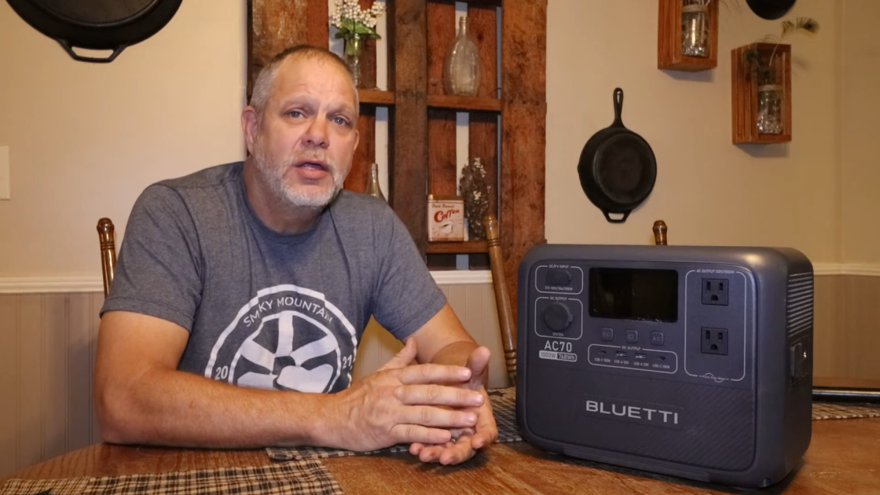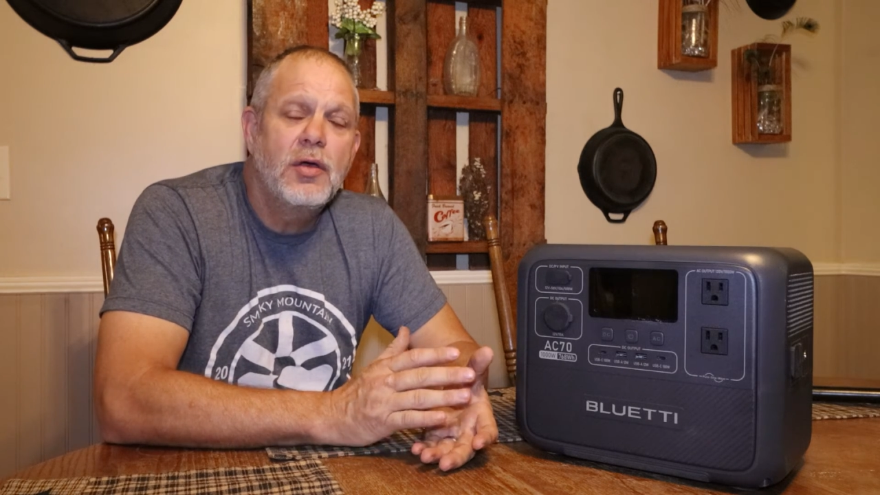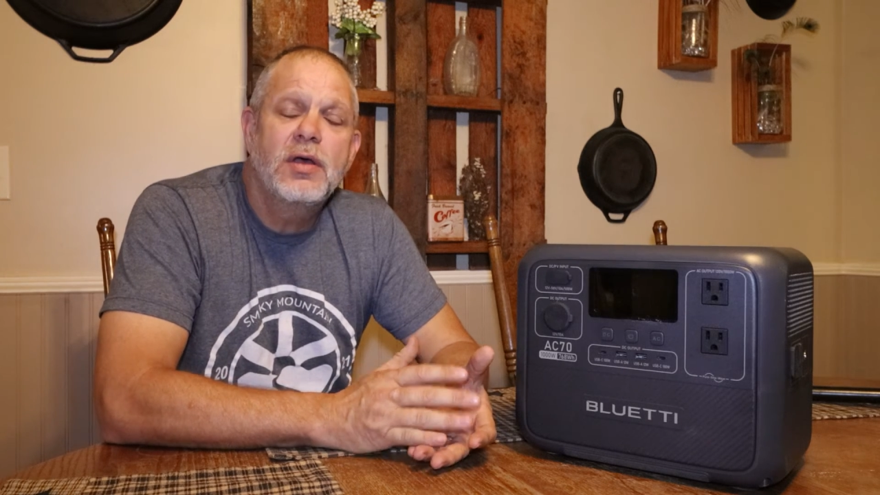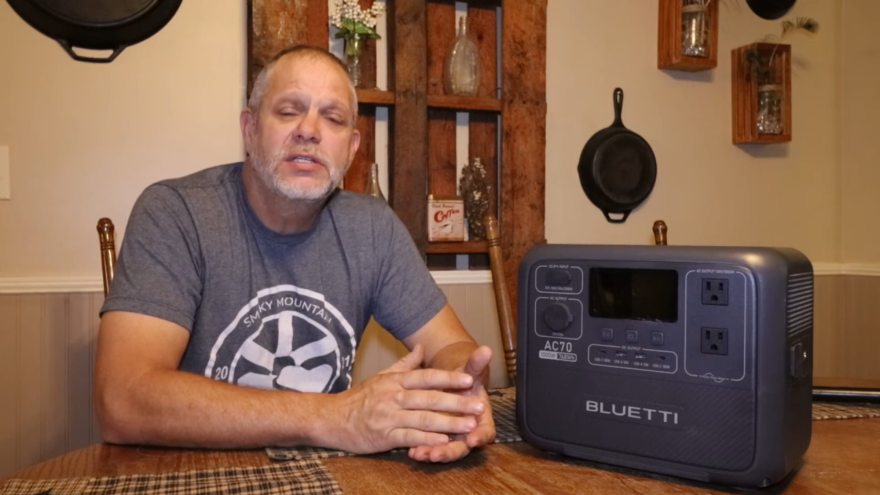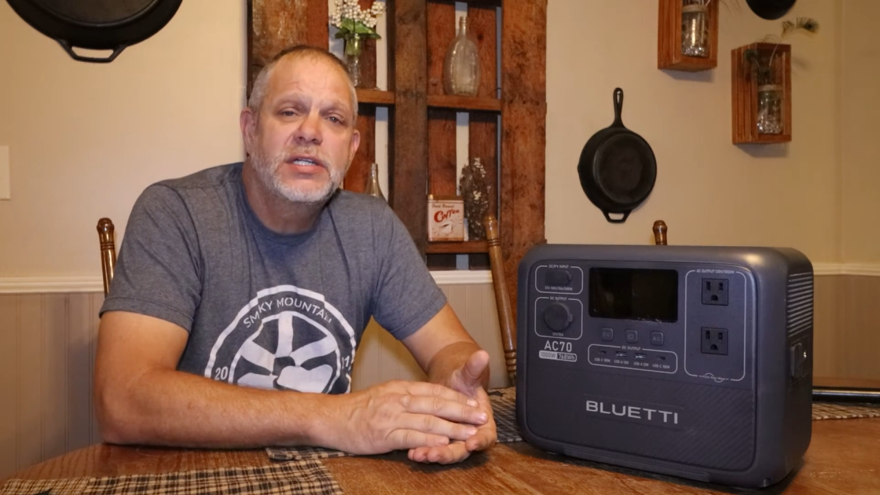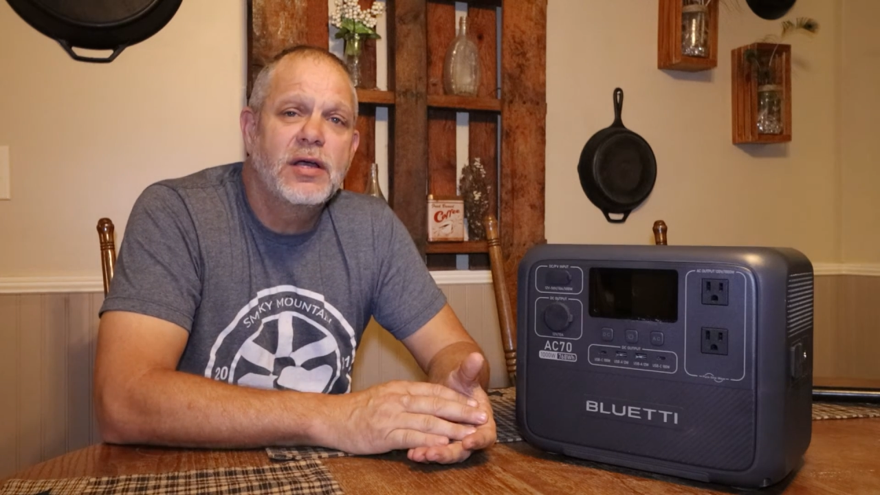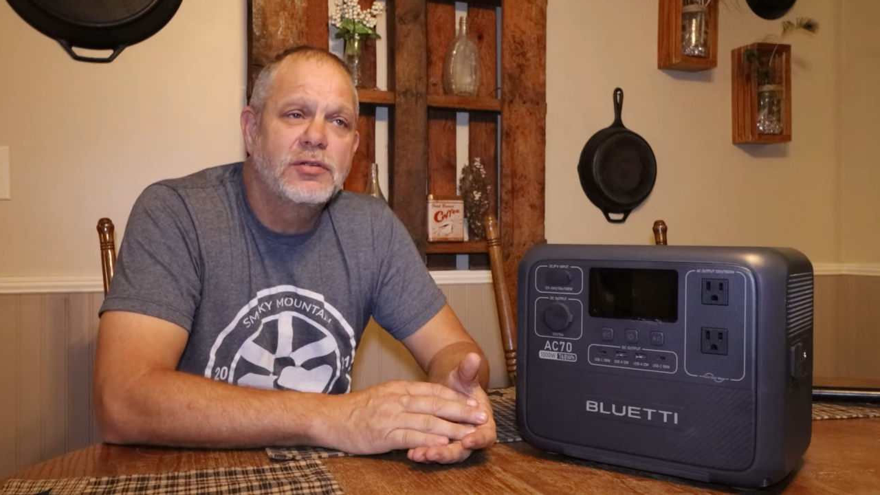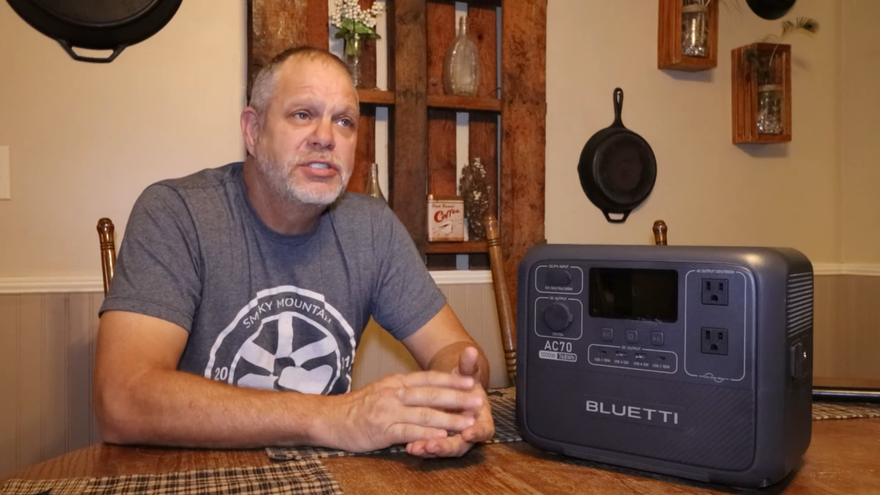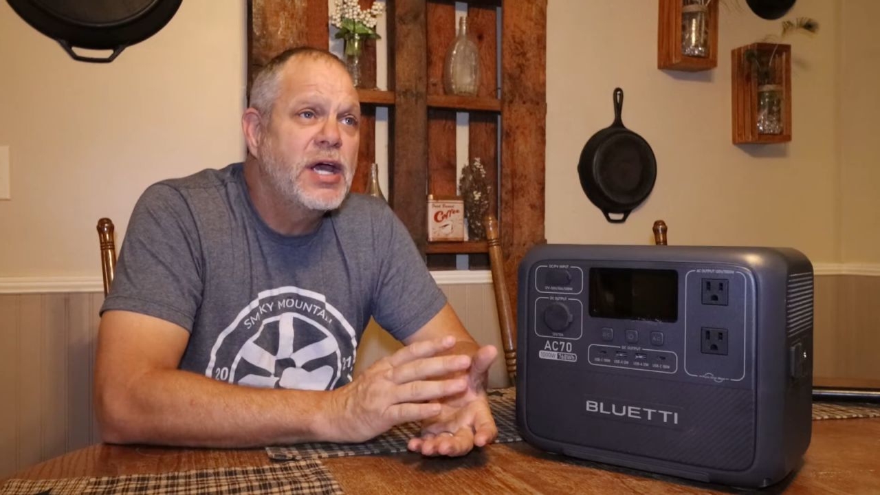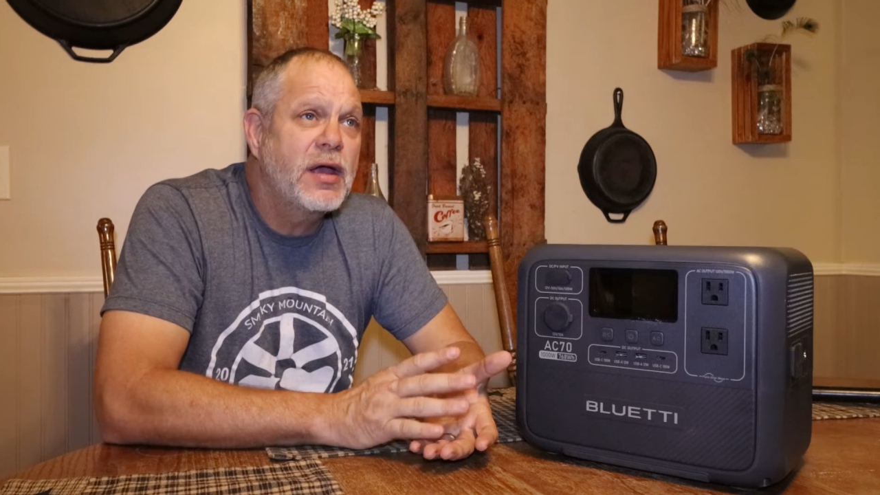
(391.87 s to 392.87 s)
you can
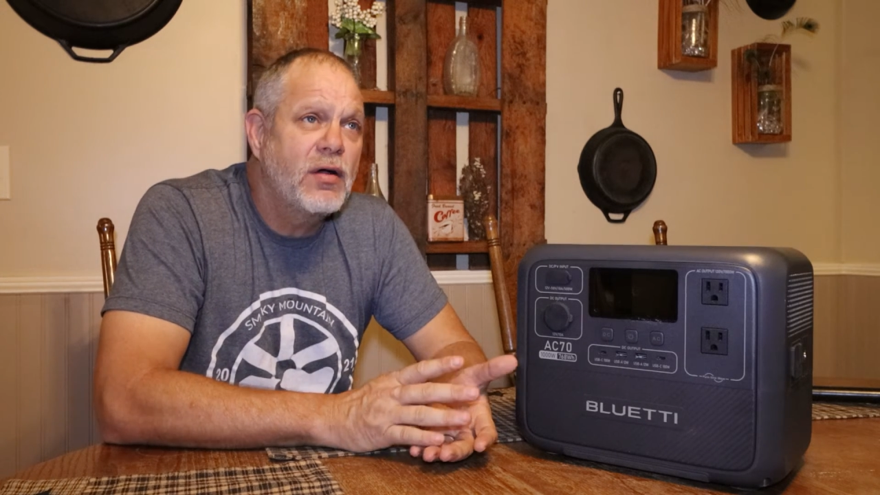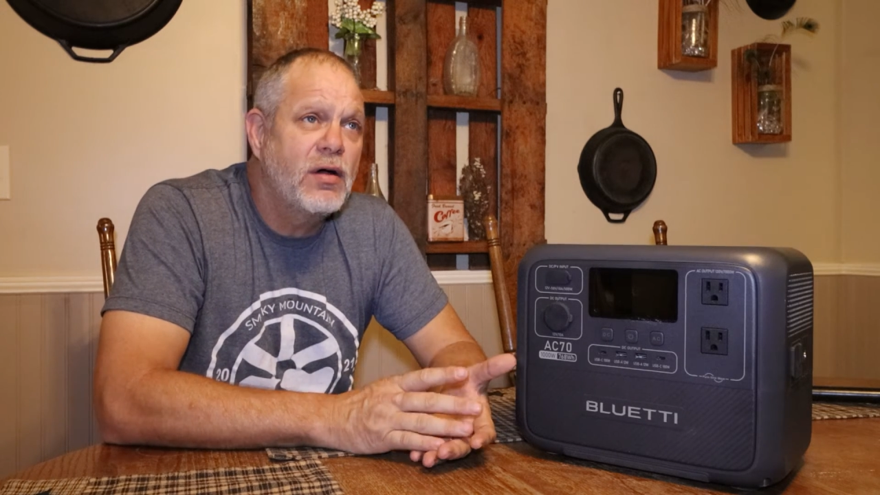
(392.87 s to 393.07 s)
still check